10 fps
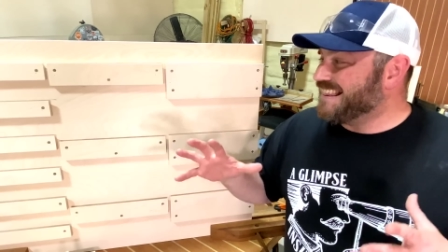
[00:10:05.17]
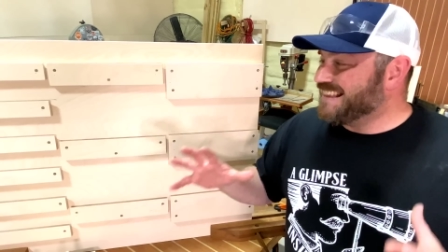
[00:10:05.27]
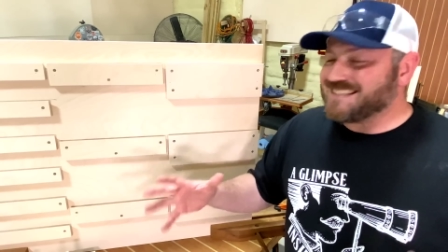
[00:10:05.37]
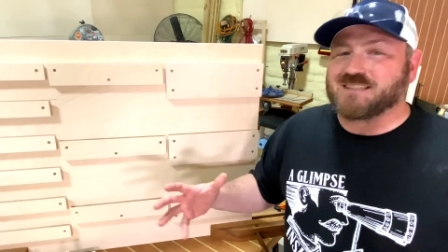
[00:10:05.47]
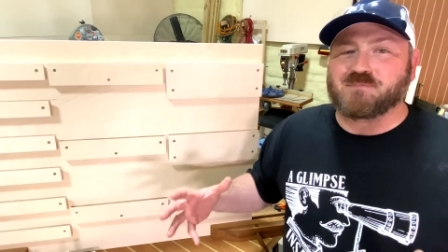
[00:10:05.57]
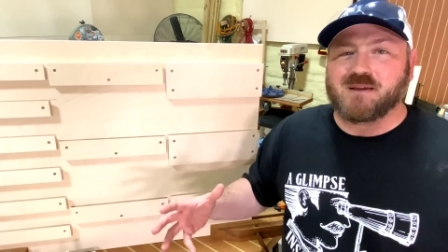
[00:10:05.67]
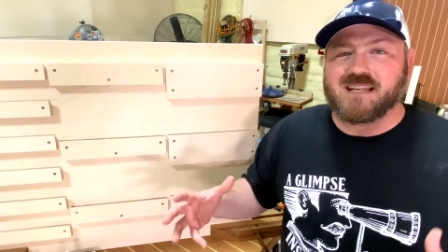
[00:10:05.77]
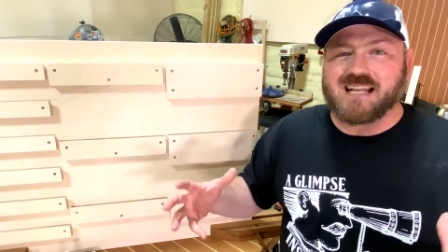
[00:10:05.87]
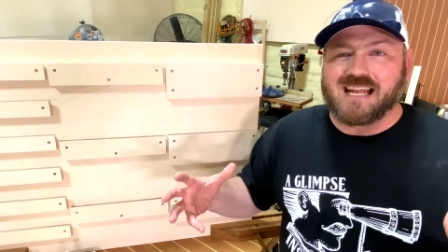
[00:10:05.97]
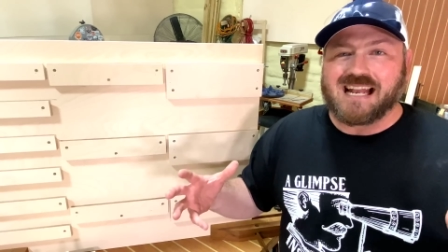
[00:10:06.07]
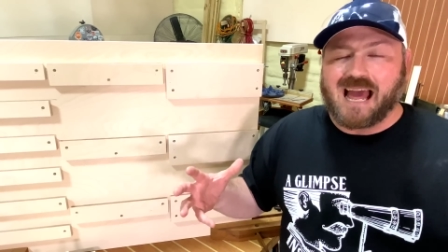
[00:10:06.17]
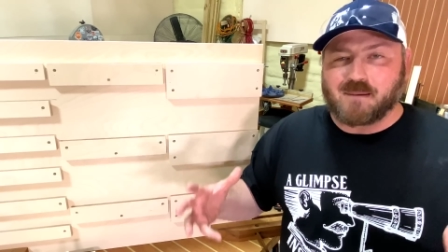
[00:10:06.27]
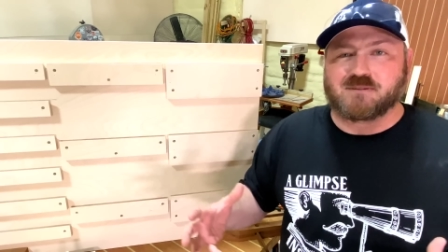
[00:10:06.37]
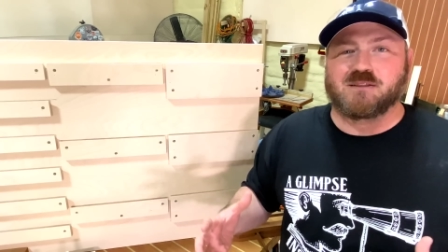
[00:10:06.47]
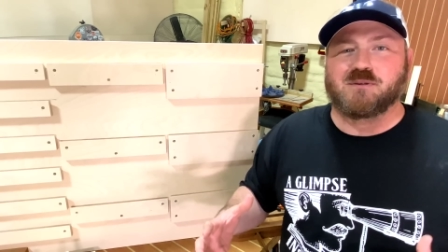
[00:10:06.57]
This has been an
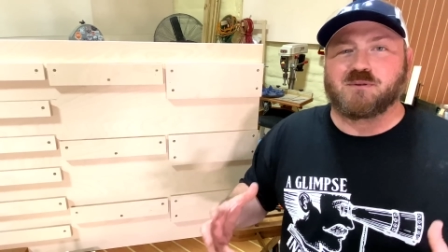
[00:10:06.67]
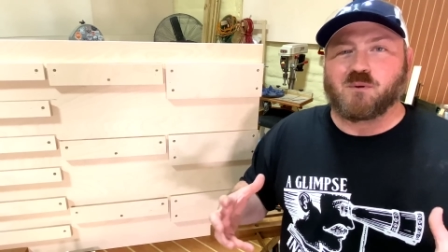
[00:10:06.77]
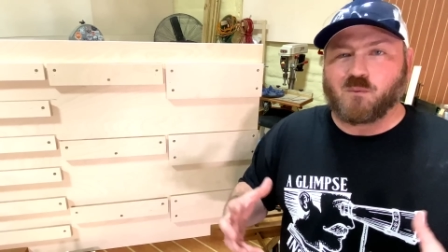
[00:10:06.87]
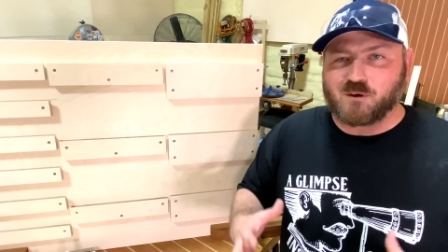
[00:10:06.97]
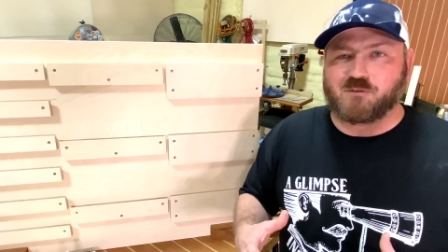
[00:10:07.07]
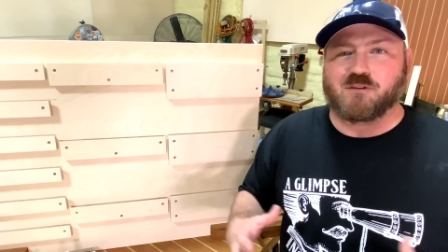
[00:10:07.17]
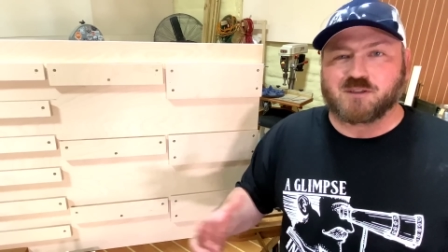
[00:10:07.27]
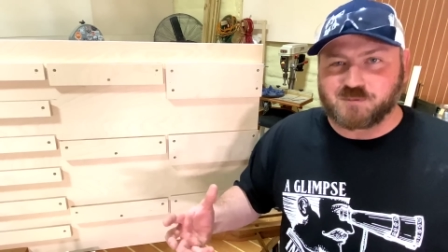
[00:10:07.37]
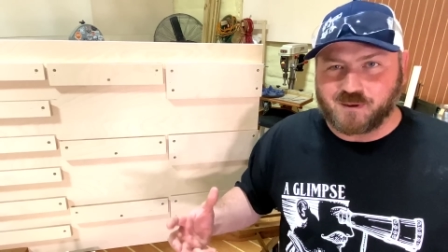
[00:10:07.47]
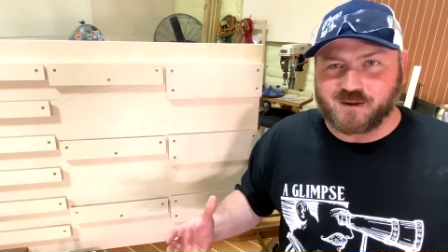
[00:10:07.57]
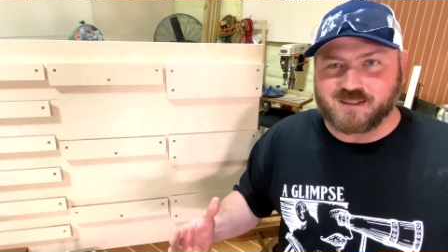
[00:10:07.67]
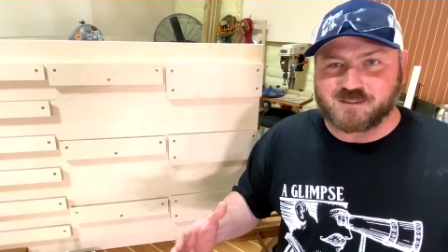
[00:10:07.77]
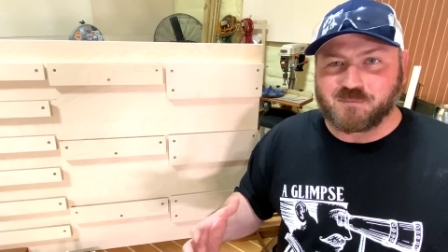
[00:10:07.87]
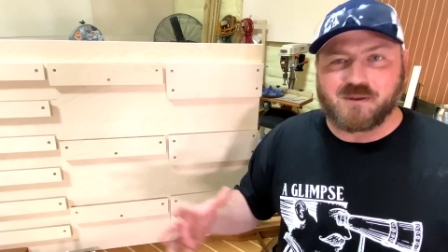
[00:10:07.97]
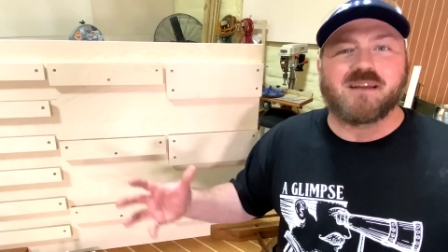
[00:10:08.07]
absolute wonderful experience
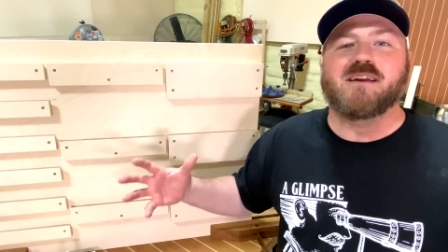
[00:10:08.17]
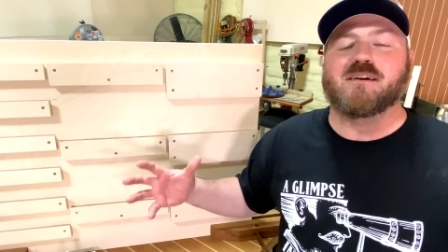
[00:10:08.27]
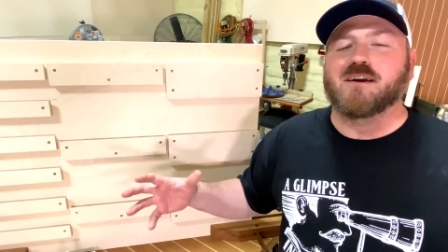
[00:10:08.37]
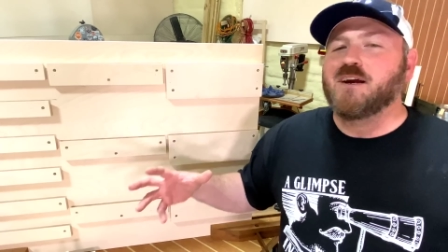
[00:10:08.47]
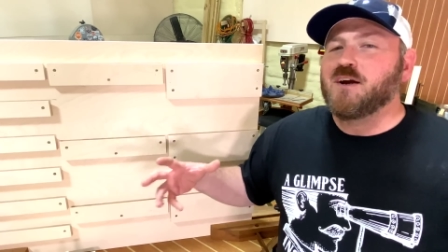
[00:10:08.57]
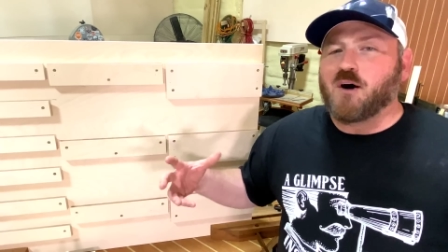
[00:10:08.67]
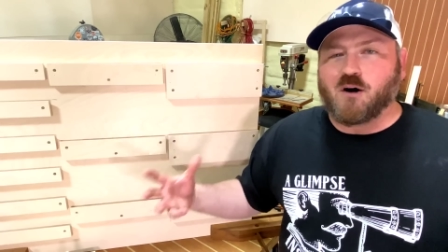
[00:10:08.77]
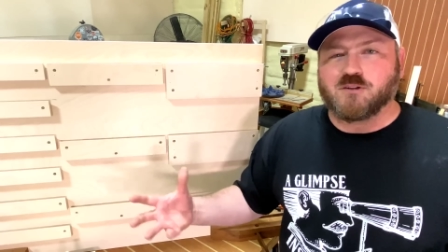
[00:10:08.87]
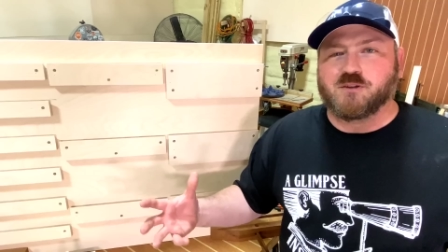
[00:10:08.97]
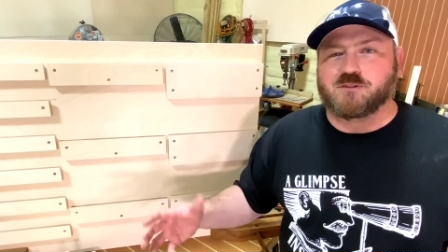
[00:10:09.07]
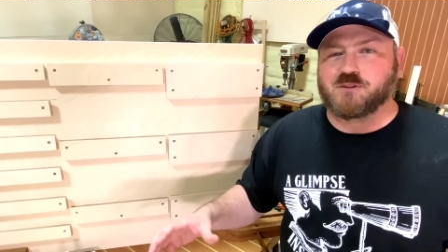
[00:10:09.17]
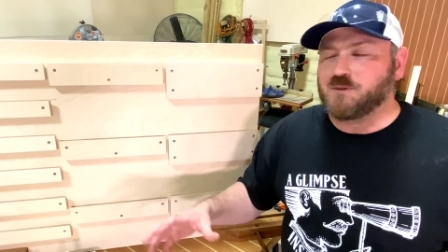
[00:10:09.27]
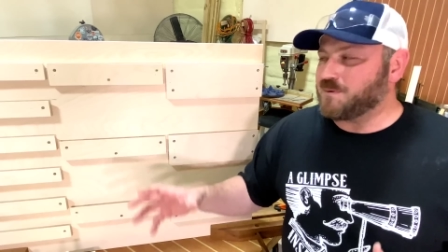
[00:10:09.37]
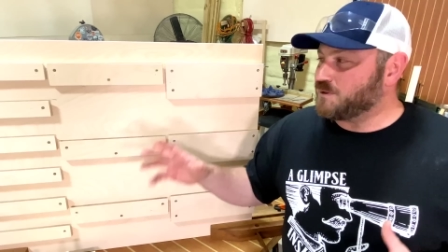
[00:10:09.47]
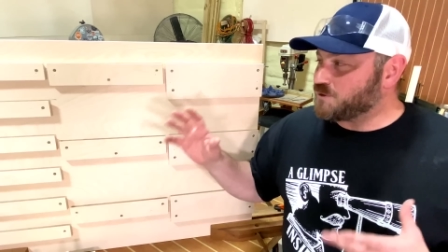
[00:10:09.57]
to be here on
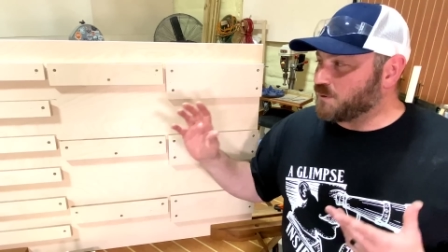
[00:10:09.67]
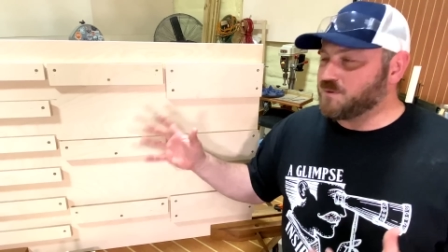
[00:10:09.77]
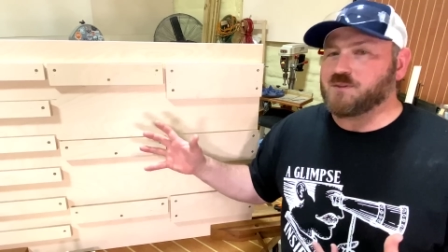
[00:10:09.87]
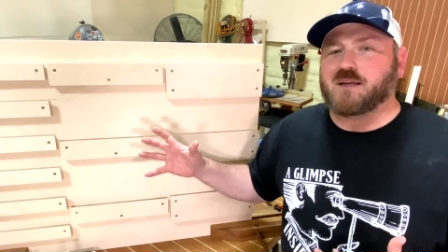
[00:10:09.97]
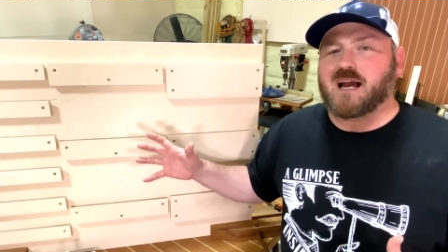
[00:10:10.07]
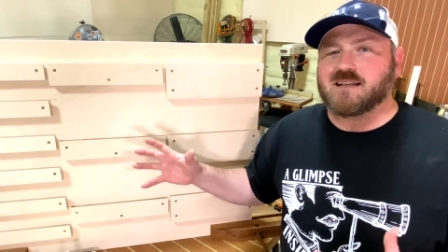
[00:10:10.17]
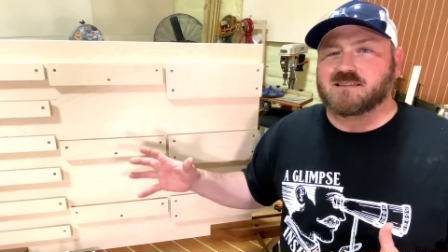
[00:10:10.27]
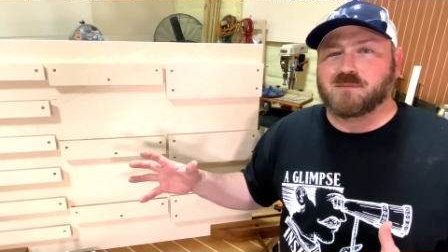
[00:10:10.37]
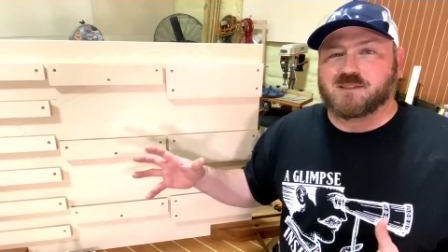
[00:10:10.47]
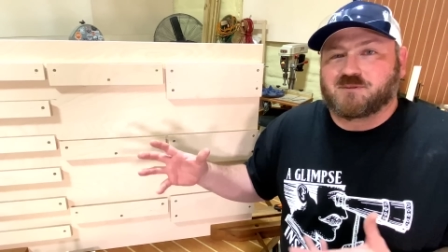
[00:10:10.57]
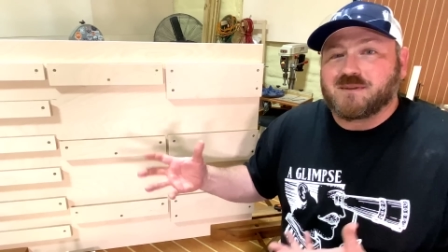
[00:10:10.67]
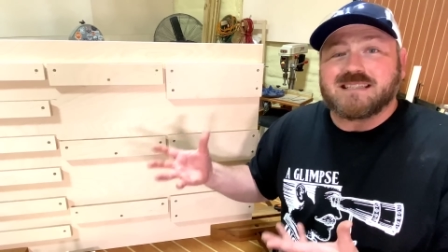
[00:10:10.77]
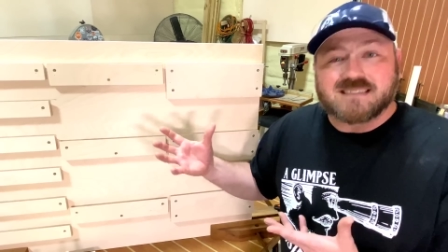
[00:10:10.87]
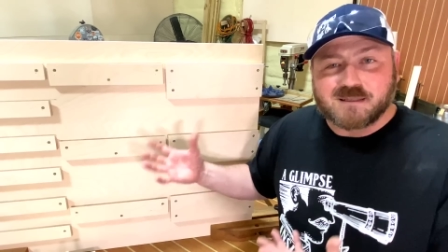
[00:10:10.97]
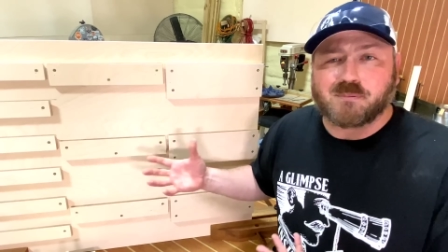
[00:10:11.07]
YouTube and showing you guys some of this really
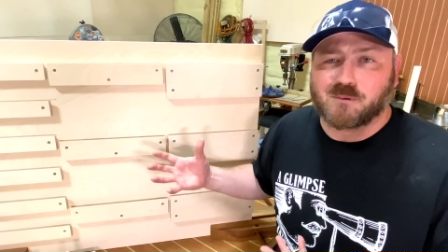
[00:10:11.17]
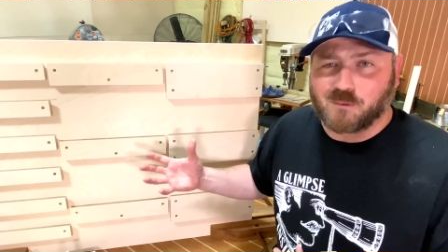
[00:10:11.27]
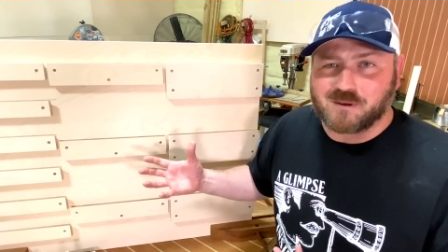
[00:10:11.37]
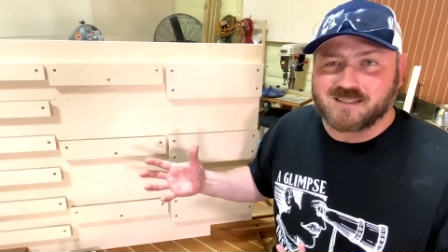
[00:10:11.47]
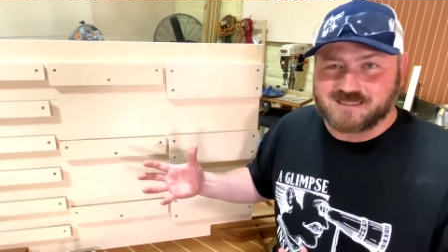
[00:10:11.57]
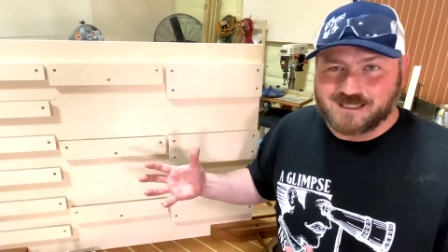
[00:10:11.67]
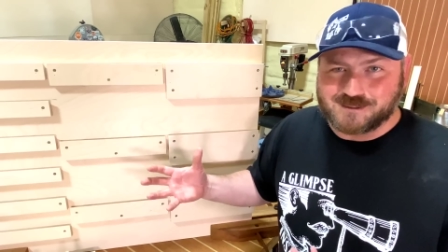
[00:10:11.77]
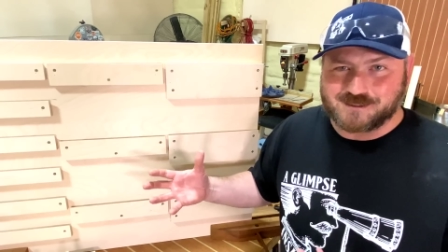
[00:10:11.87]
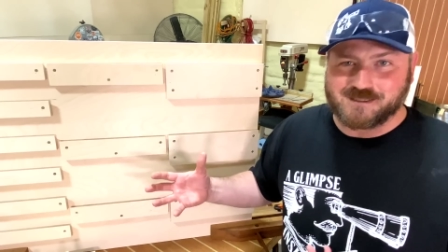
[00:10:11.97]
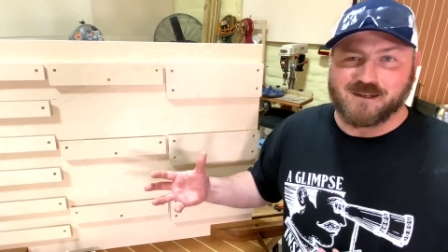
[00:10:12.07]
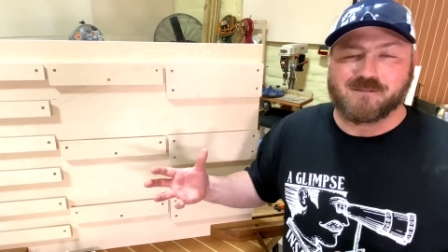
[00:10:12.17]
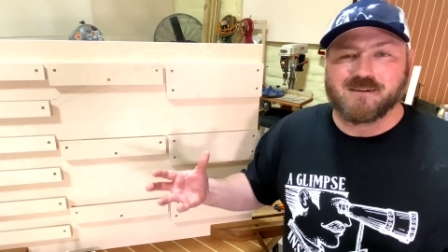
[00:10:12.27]
simple organization stuff.